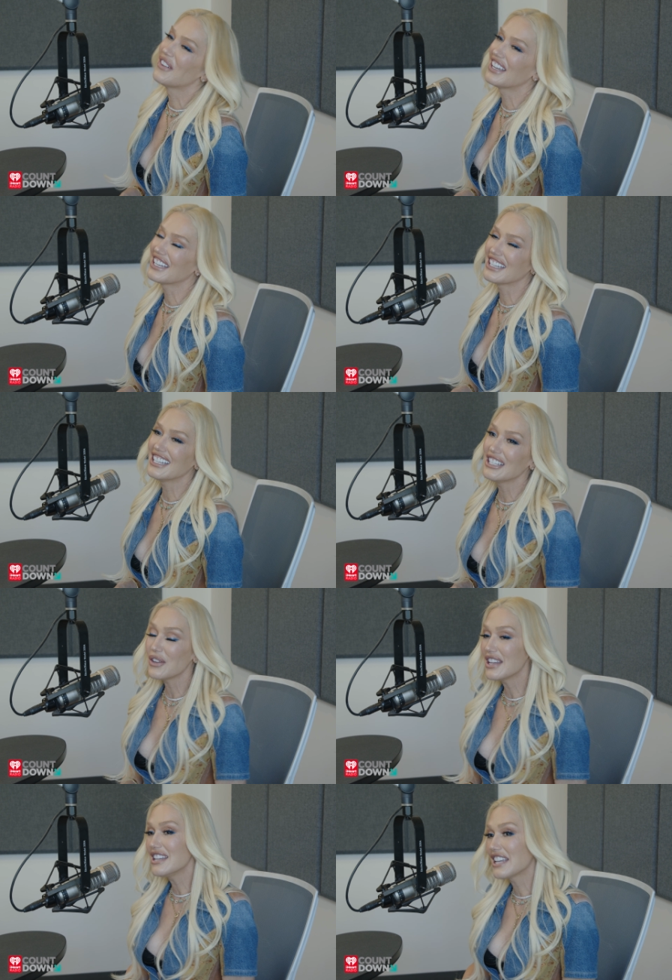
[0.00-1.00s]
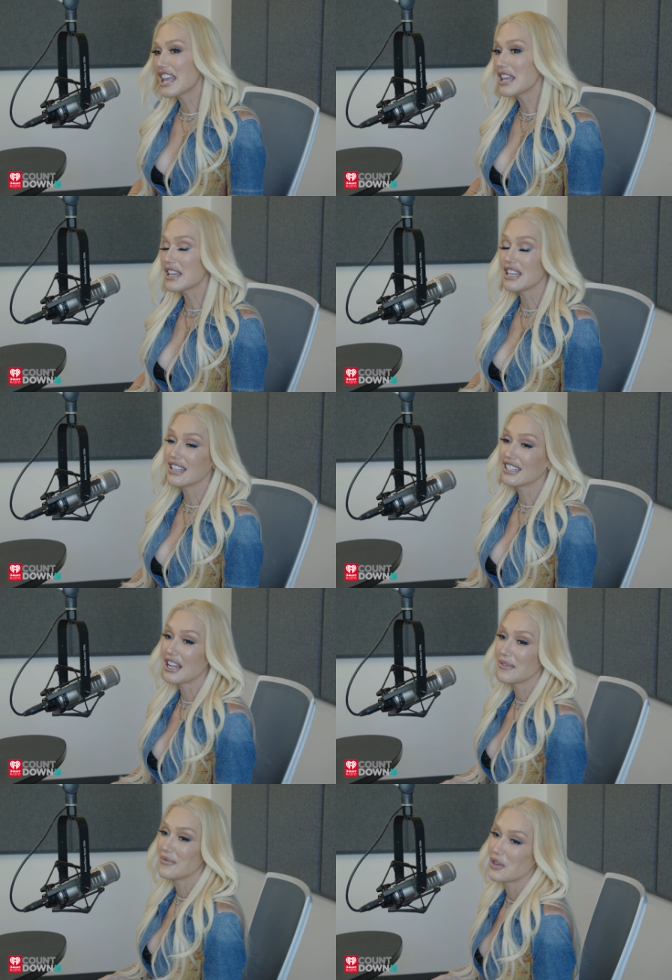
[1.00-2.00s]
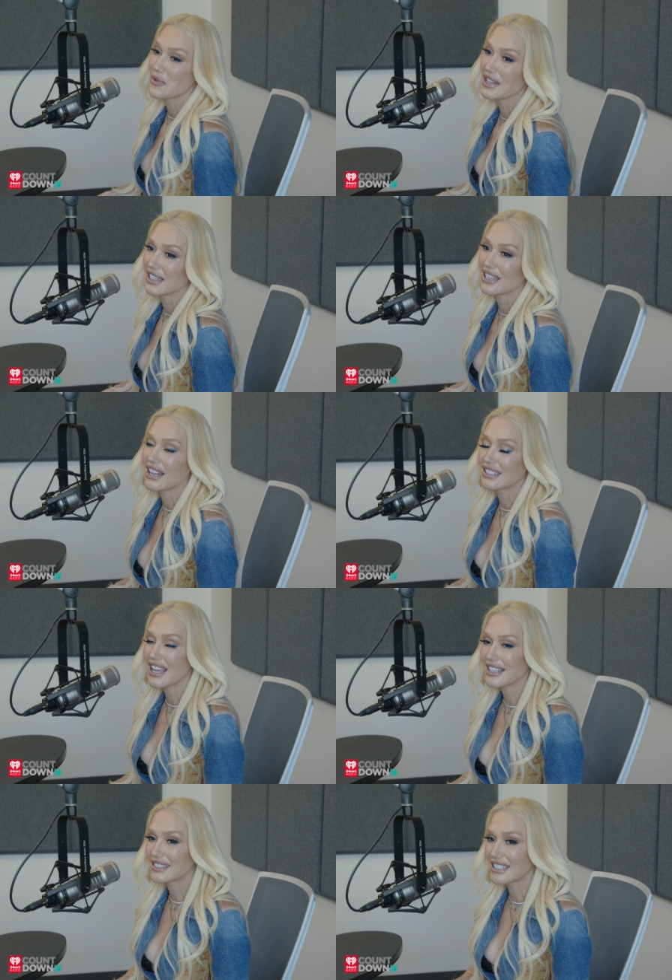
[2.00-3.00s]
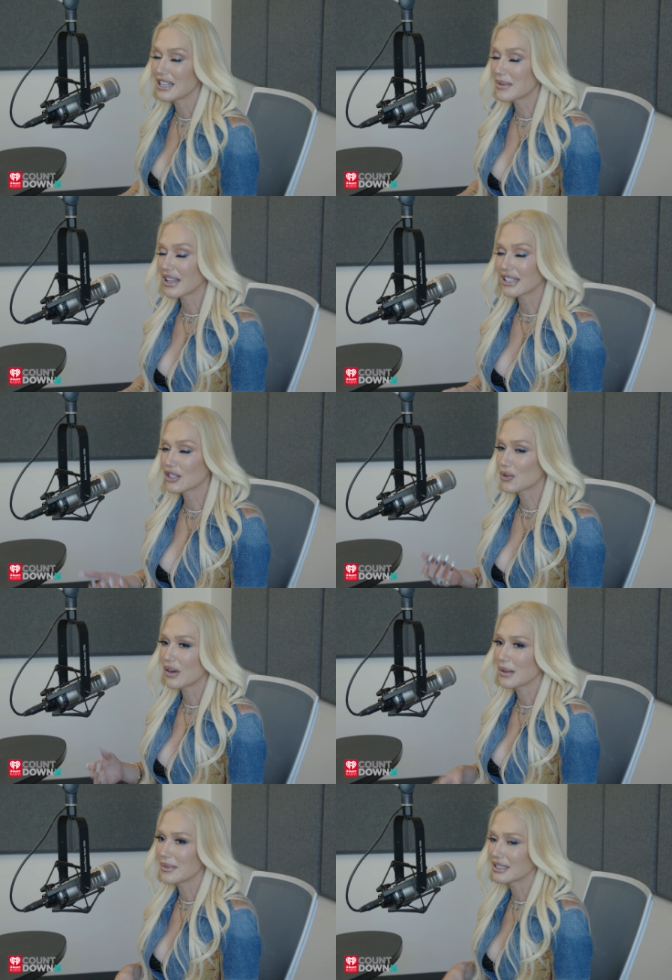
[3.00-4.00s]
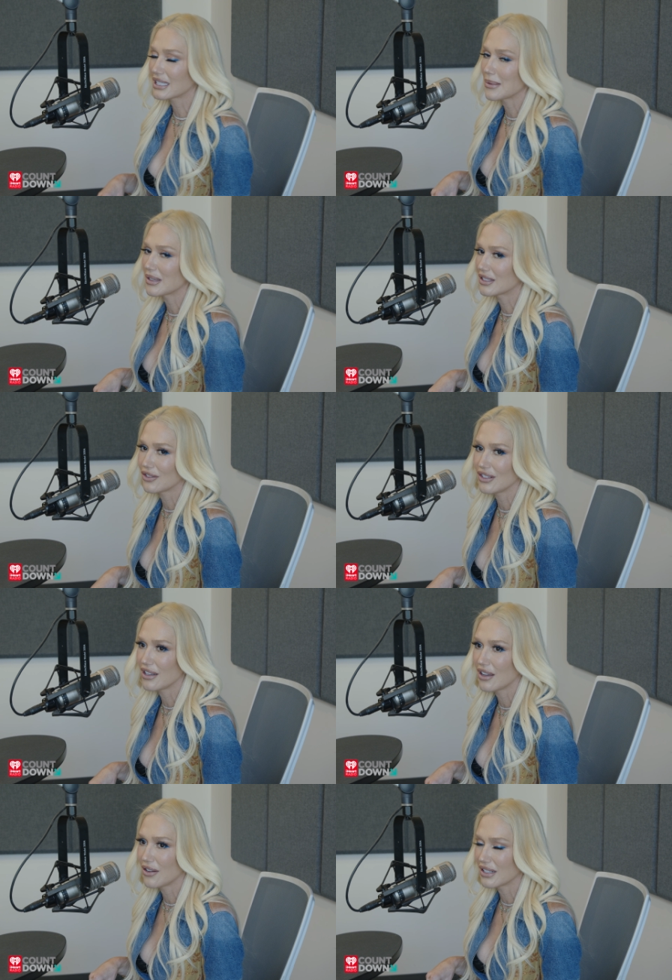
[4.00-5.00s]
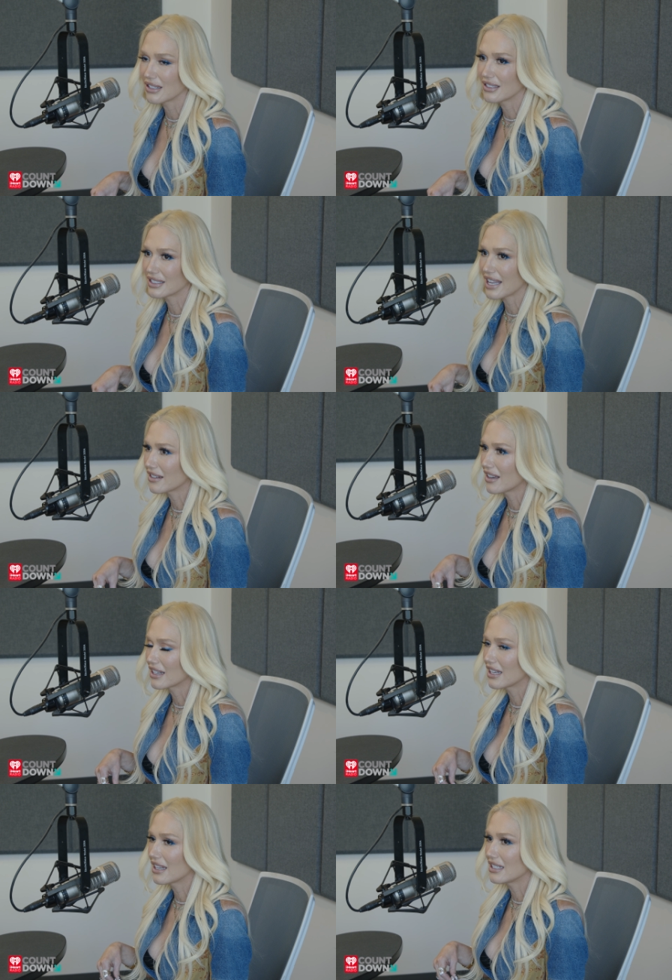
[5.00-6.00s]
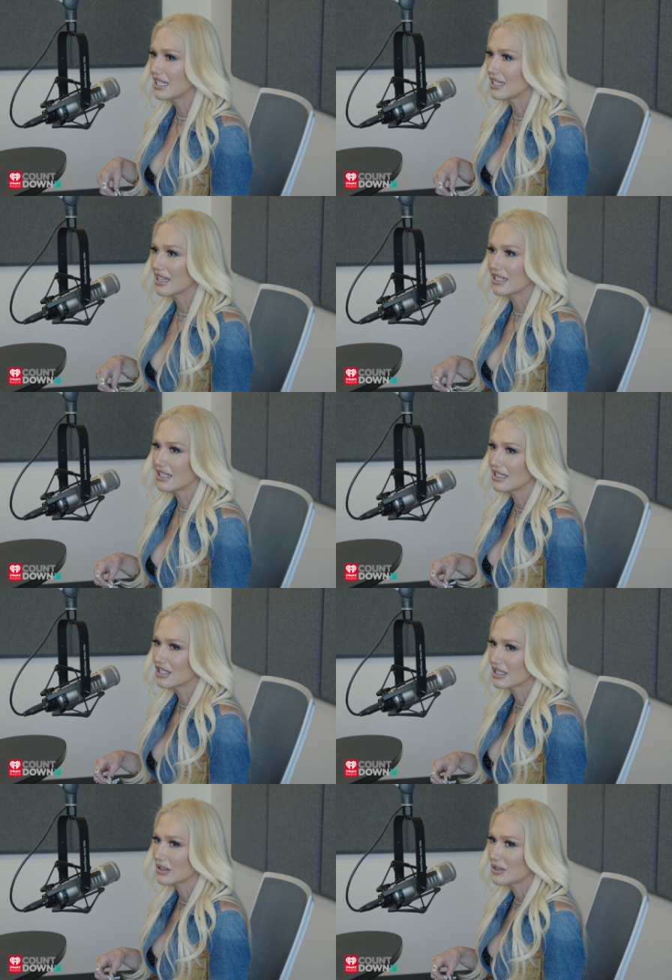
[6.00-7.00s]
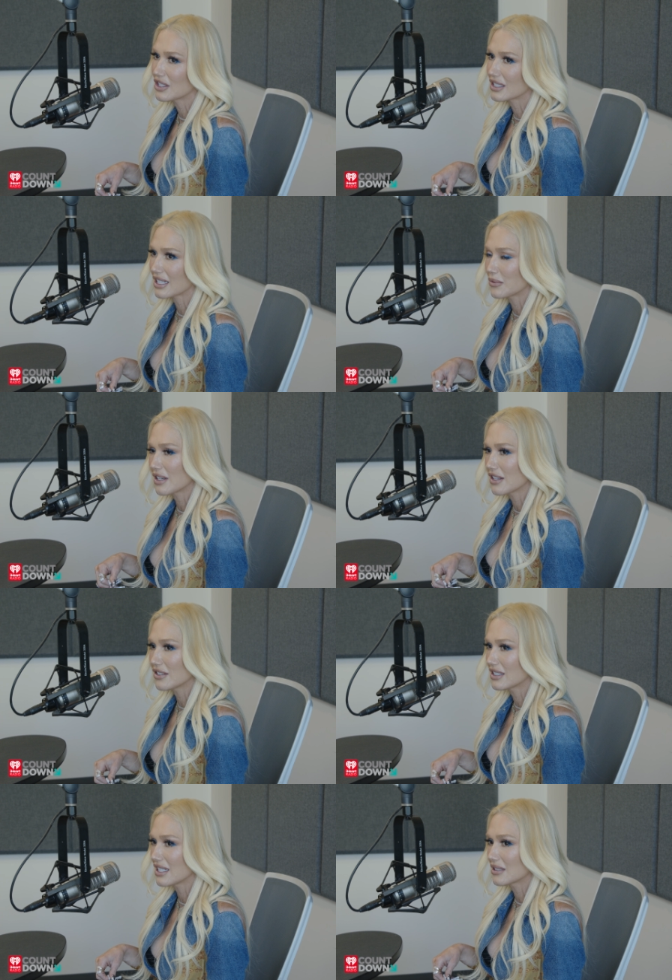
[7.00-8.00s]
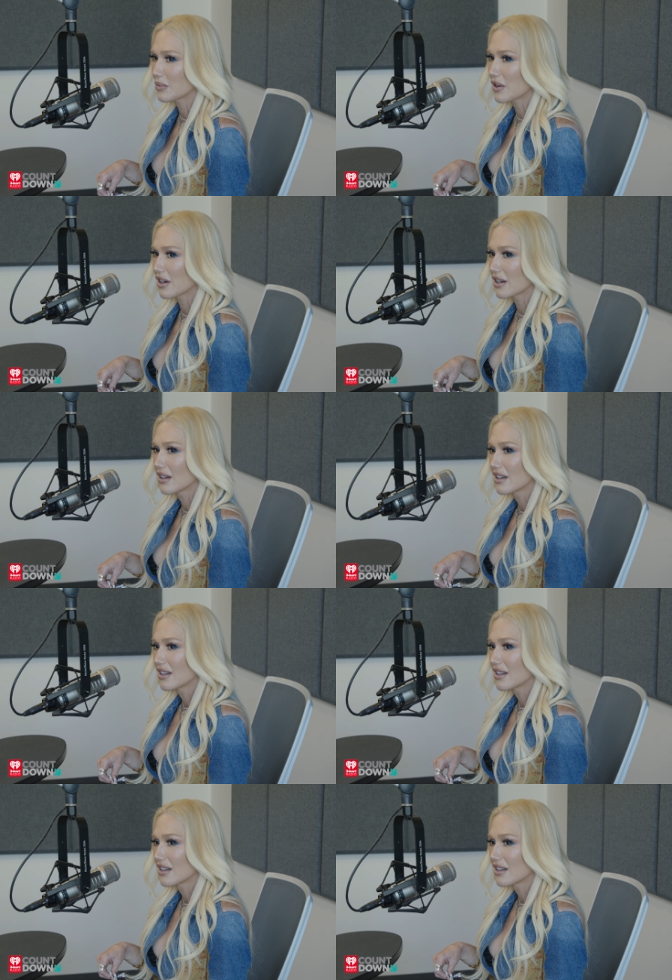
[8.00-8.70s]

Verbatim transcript: but he he can't. He ended up doing it. I texted him and like in 20 minutes came to the studio and he sang on it and he, and it's just it was just like one of those things where